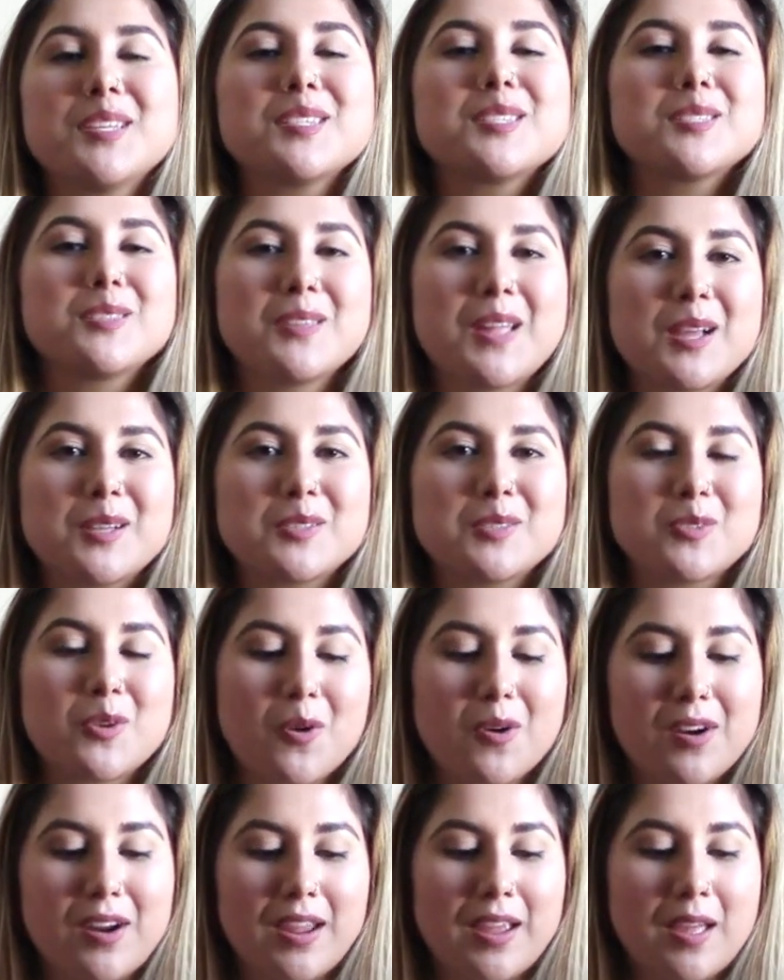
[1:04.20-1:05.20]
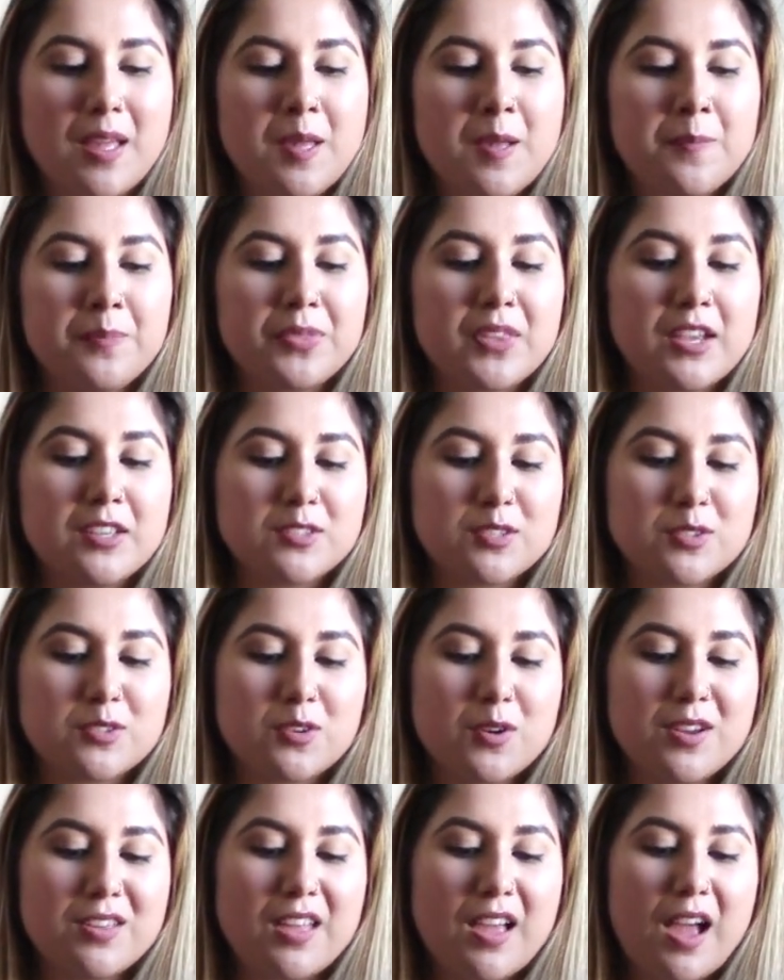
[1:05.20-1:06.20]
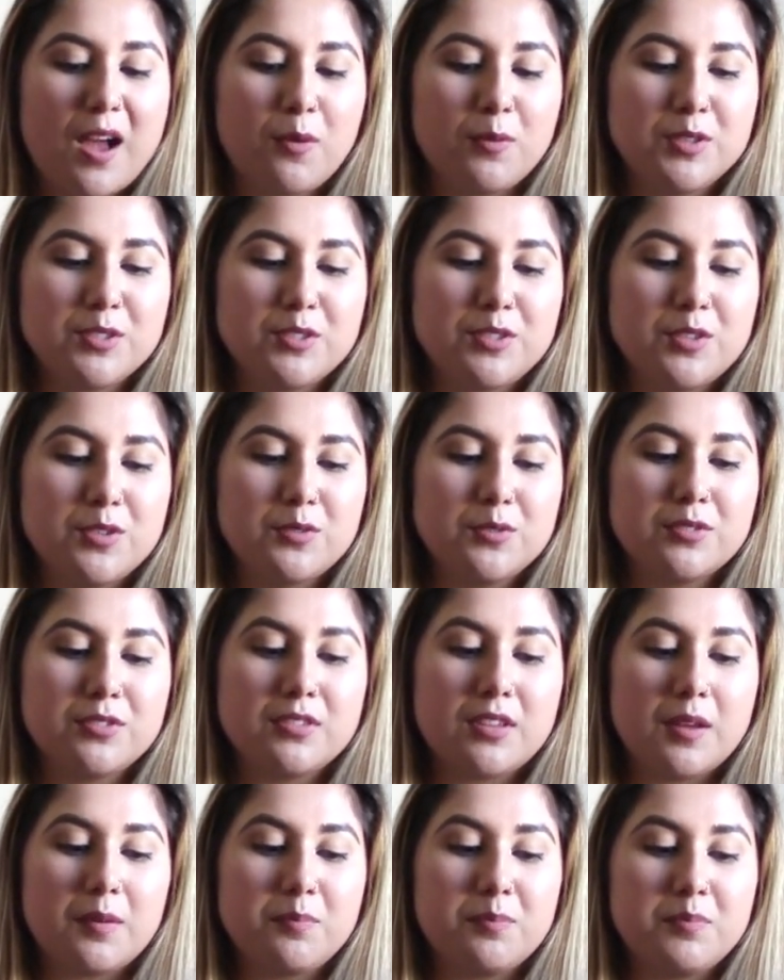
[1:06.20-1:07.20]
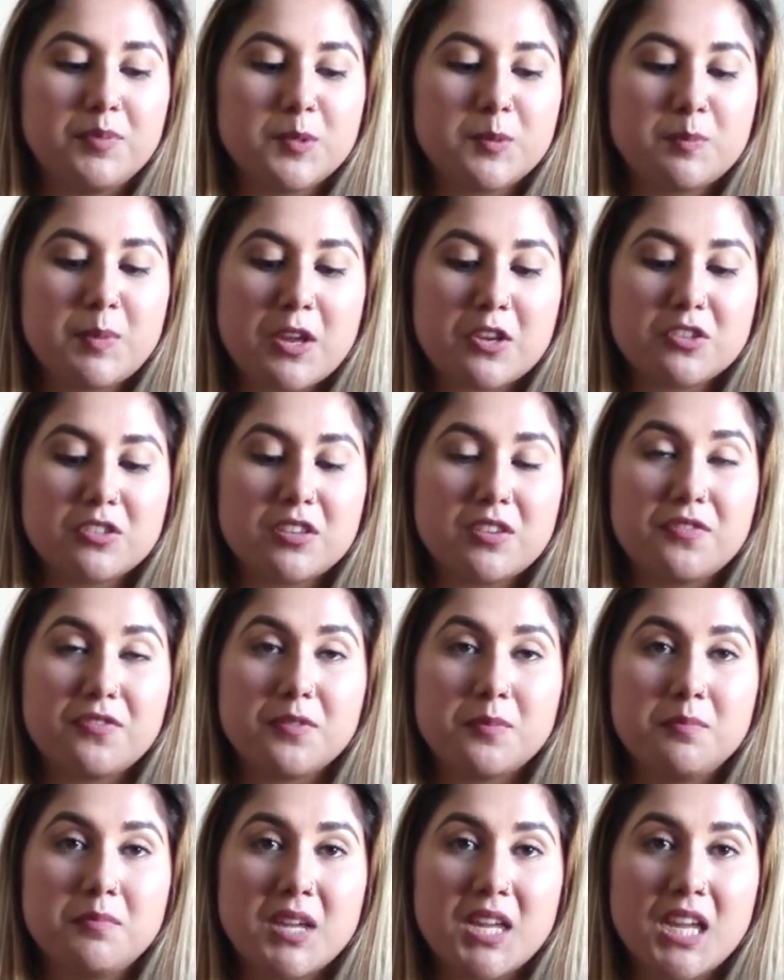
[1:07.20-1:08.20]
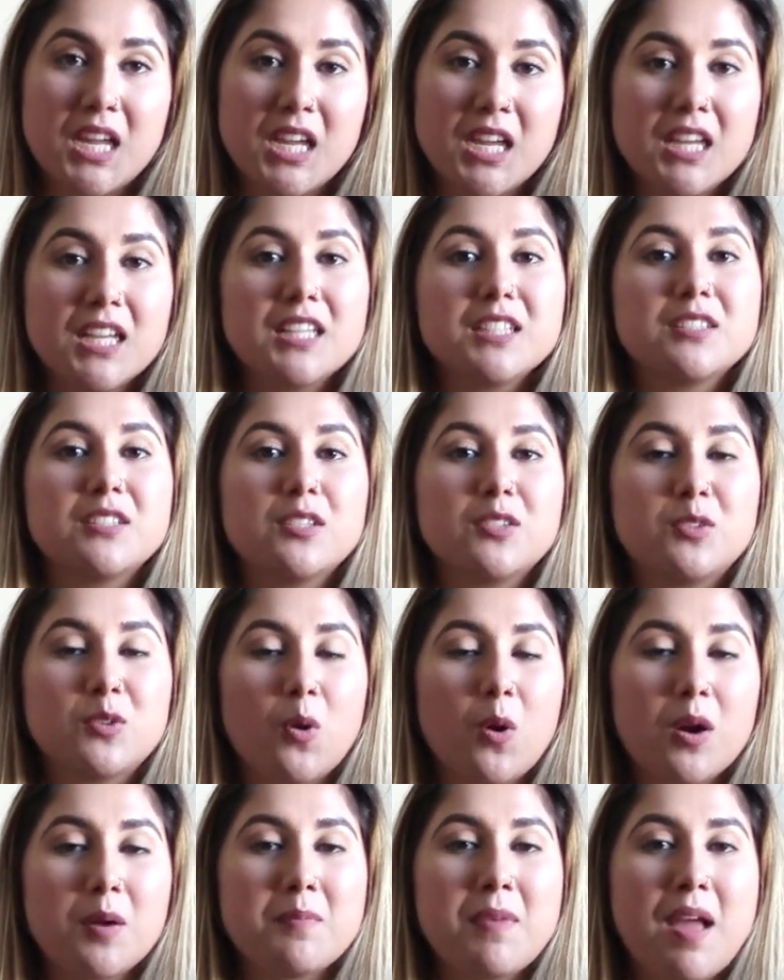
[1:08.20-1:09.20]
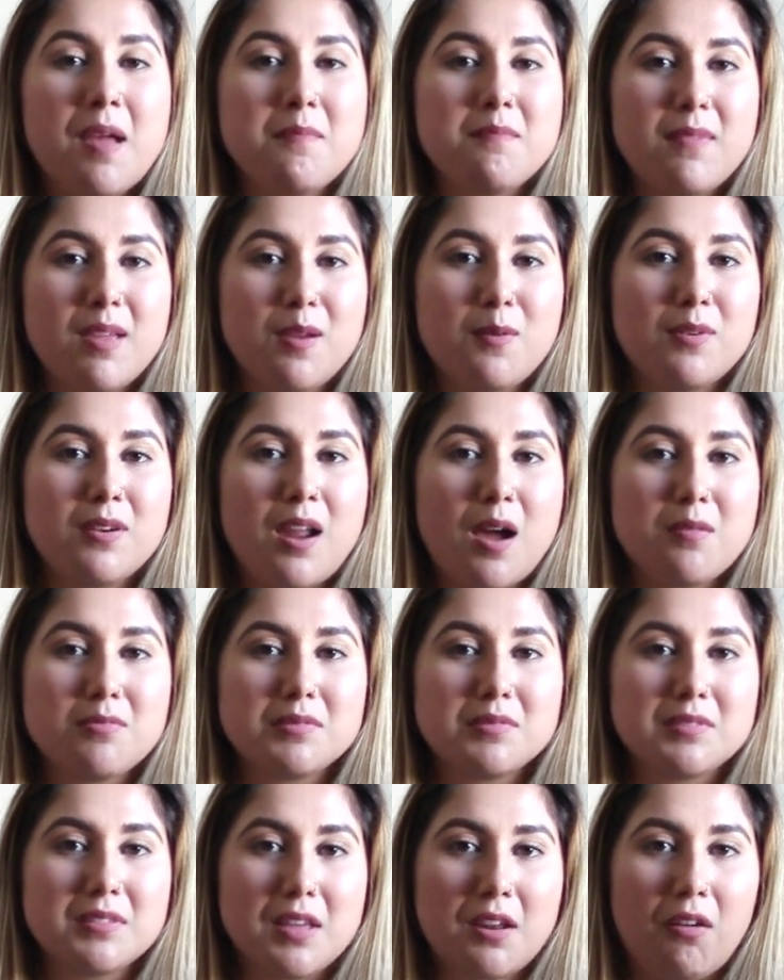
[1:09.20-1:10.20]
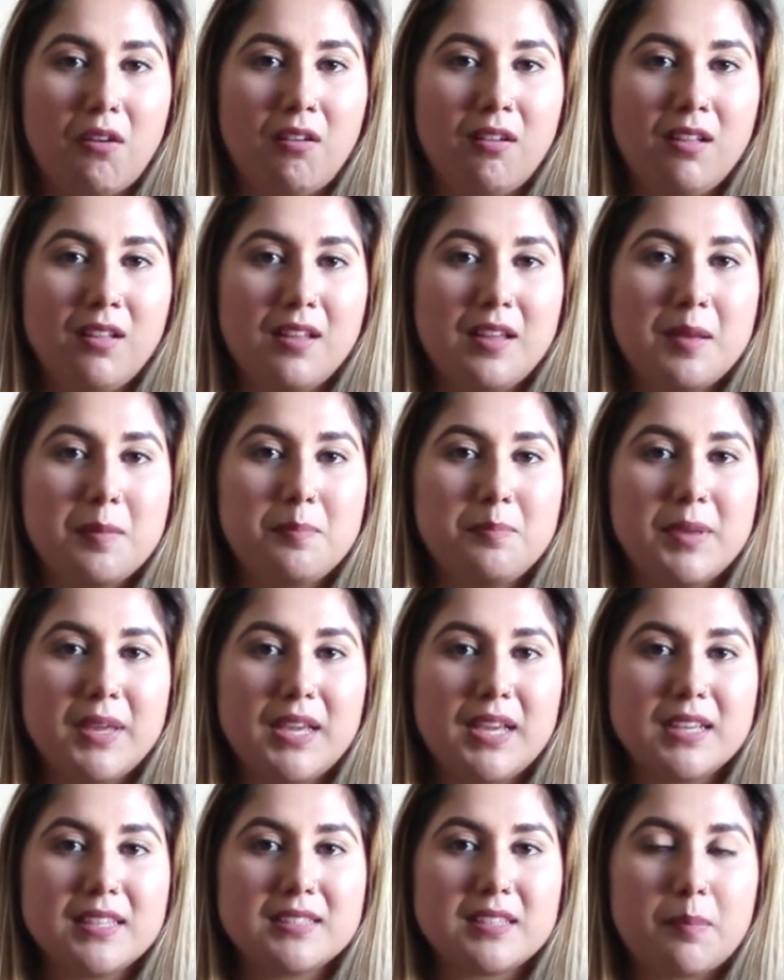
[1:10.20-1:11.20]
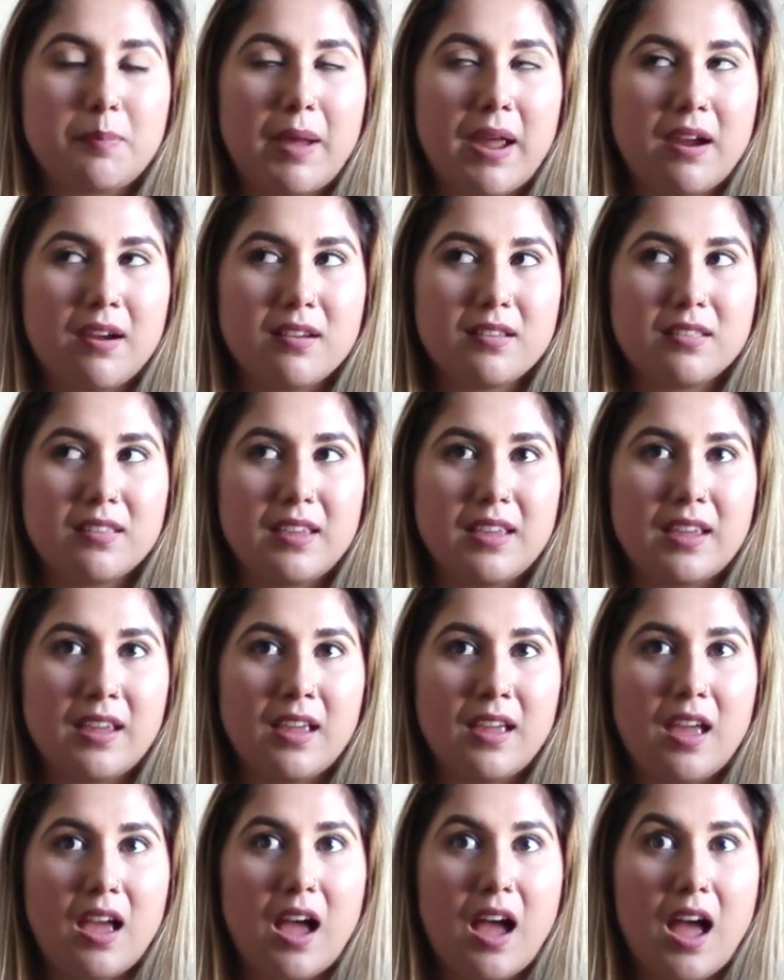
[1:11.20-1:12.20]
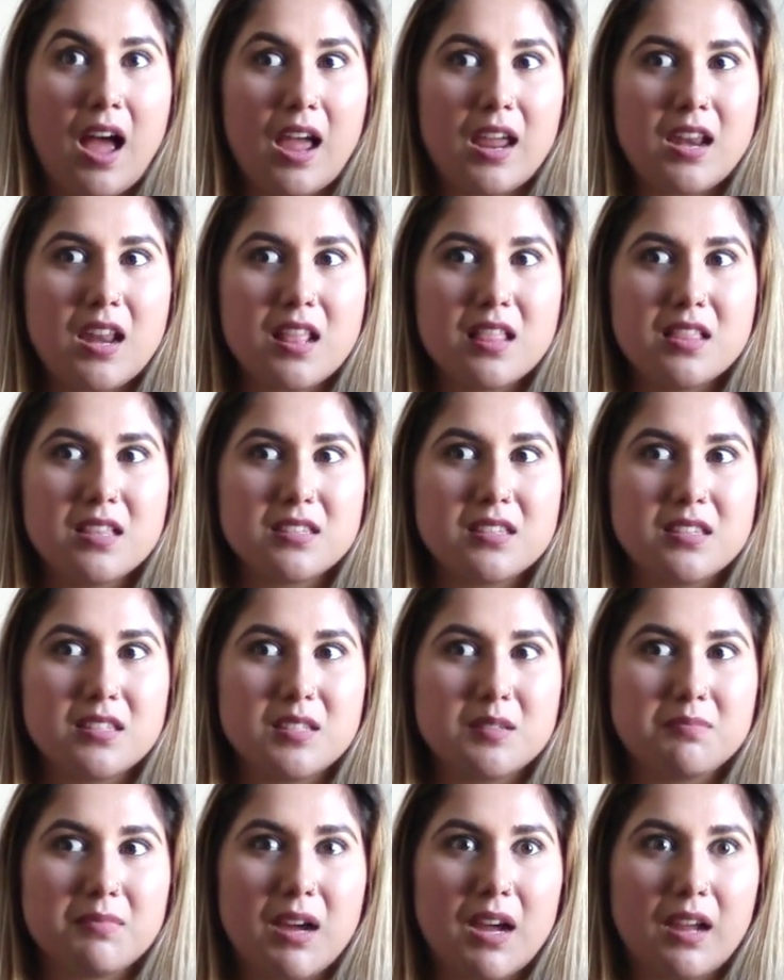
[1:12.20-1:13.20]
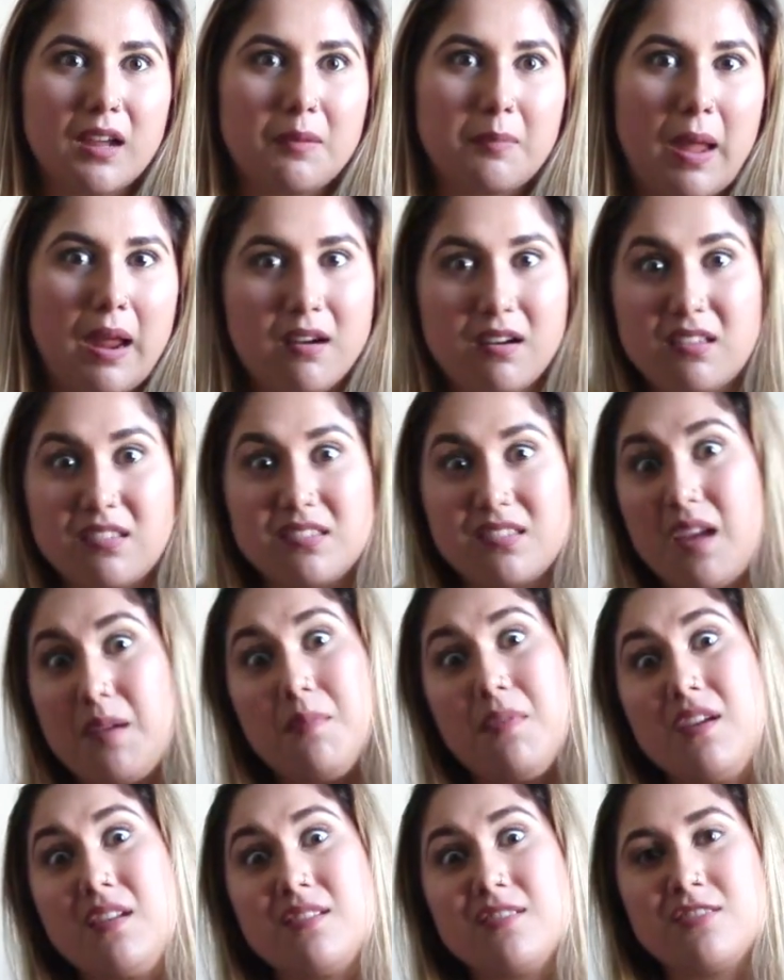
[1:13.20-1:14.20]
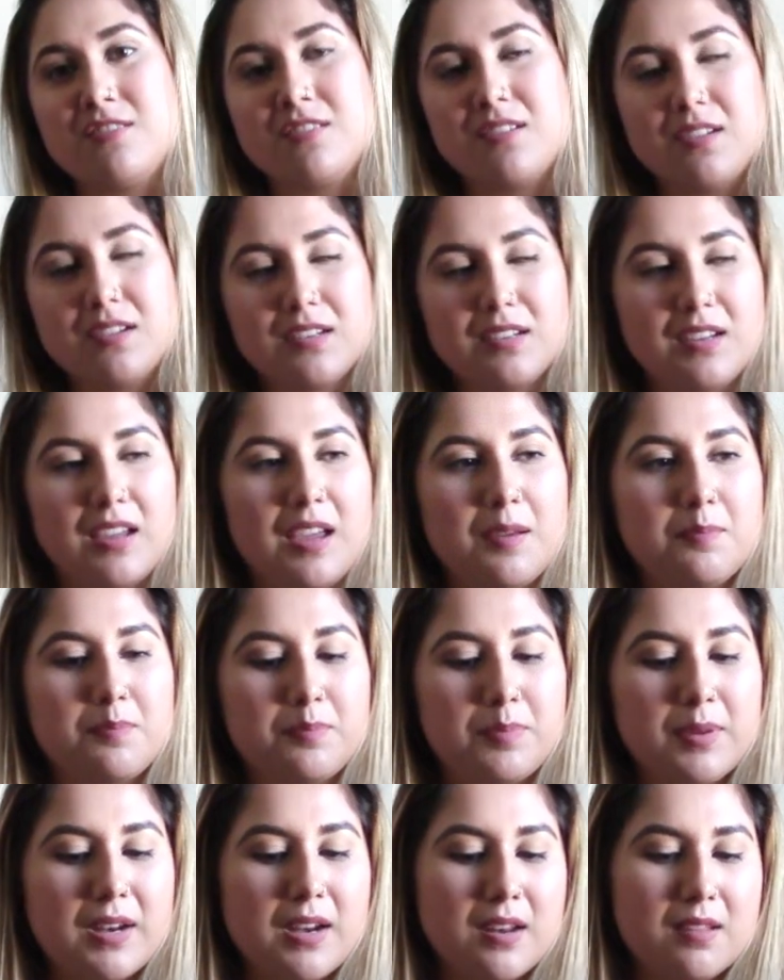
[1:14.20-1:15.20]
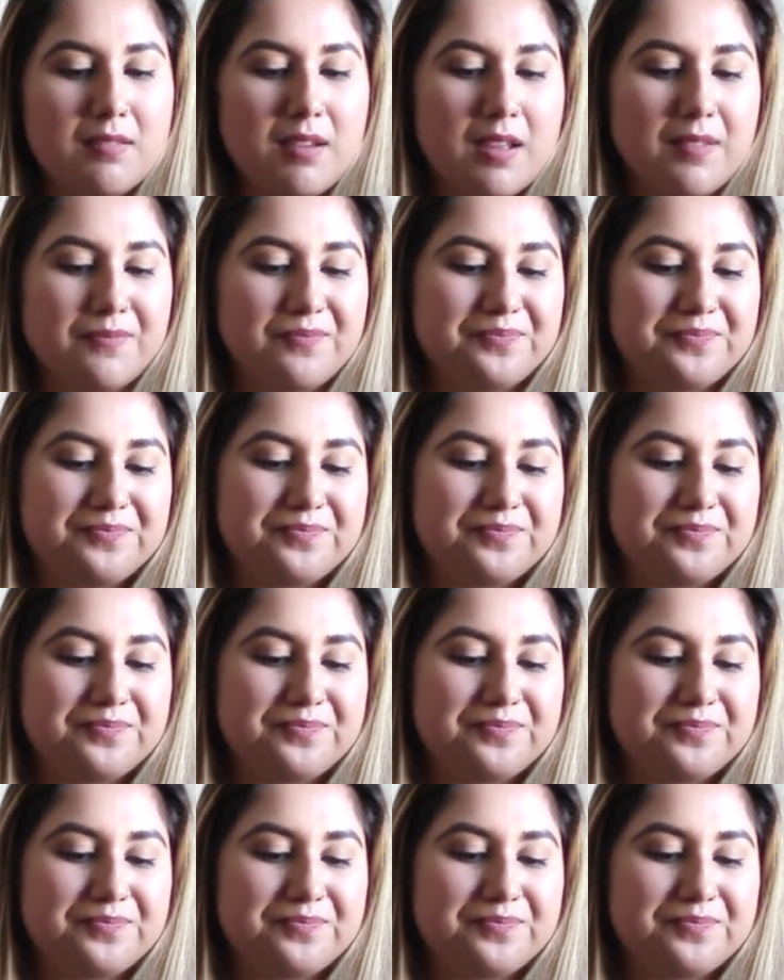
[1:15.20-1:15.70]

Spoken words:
this next story is a story that was used especially for me to torment me when I was little, because apparently I didn't listen to my parents that much. But anyway,